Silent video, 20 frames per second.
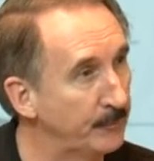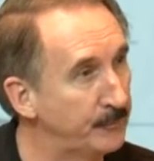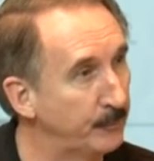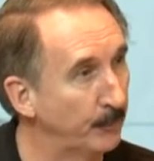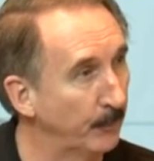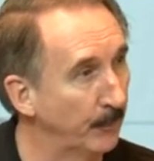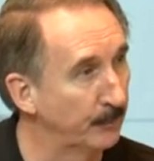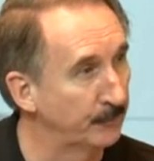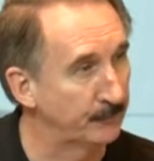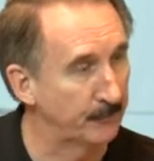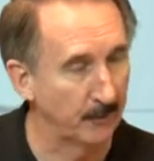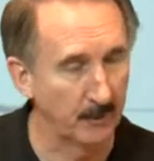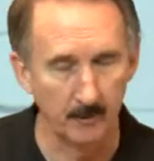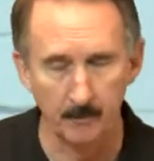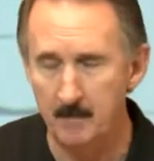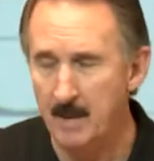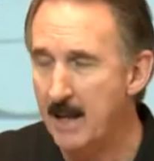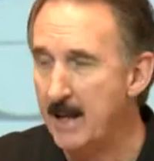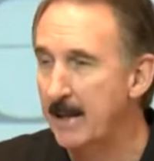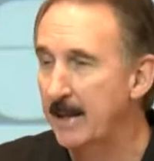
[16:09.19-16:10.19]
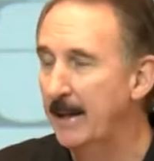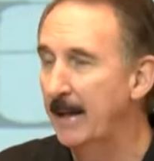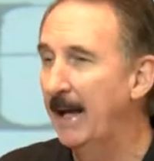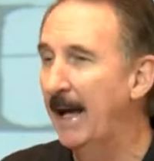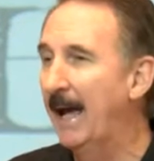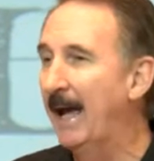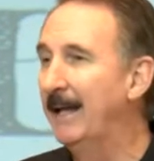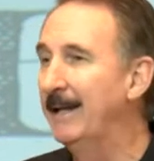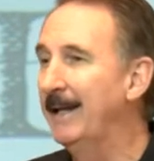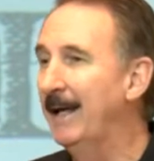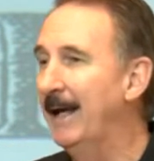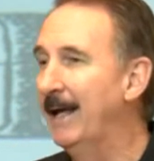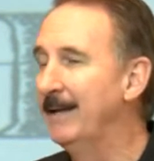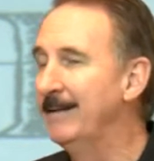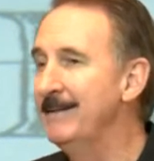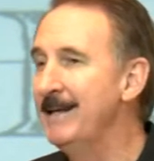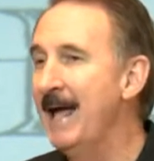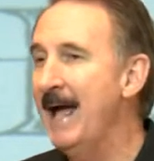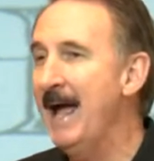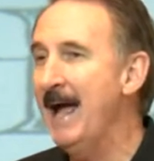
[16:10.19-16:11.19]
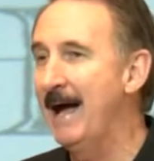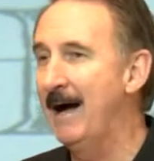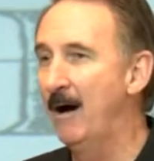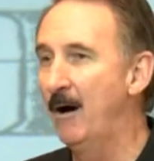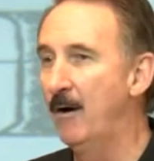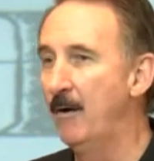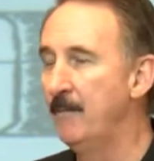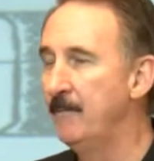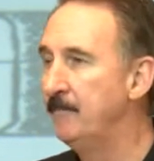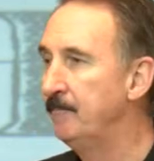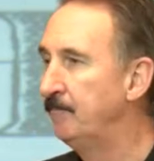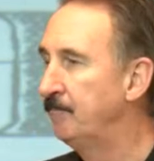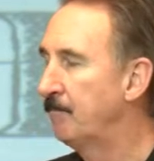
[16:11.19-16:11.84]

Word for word: Jerusalem, and, and now